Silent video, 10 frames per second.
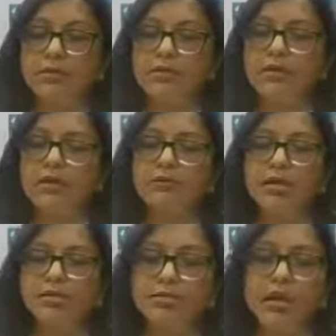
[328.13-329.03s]
the house
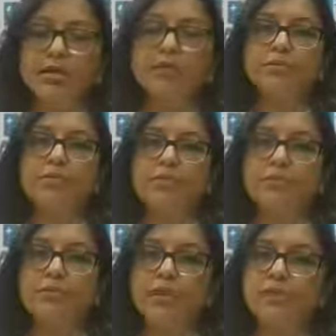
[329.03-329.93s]
dust mite, it
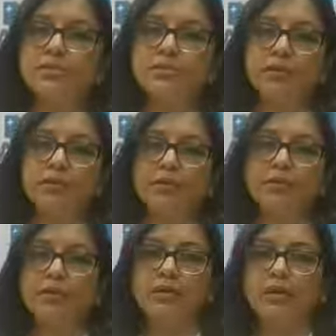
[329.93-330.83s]
multiplies
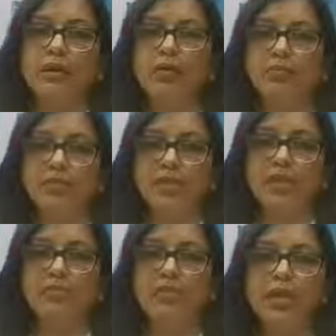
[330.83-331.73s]
a lot.
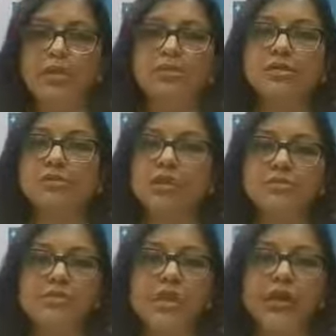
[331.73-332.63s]
It mates, it
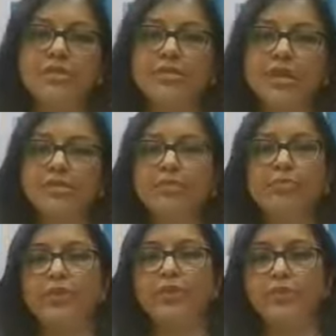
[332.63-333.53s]
multiplies, and it is
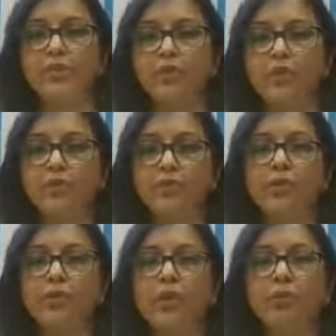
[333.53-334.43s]
present
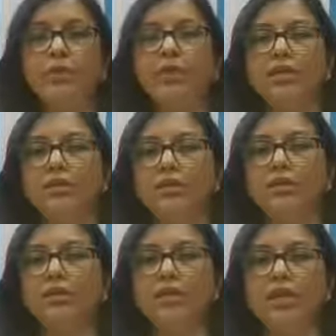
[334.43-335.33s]
throughout the year.
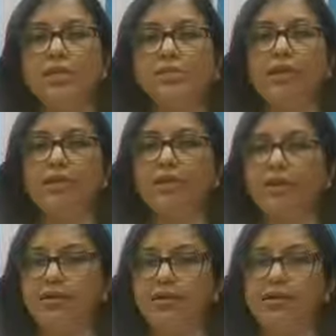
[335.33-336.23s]
It is
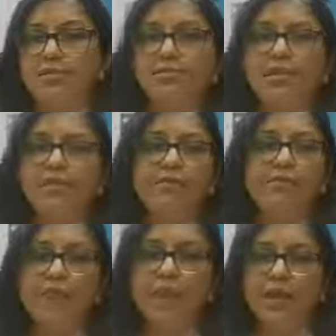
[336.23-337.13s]
perennial, it is there
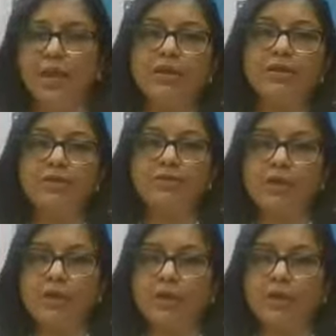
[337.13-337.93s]
everywhere. So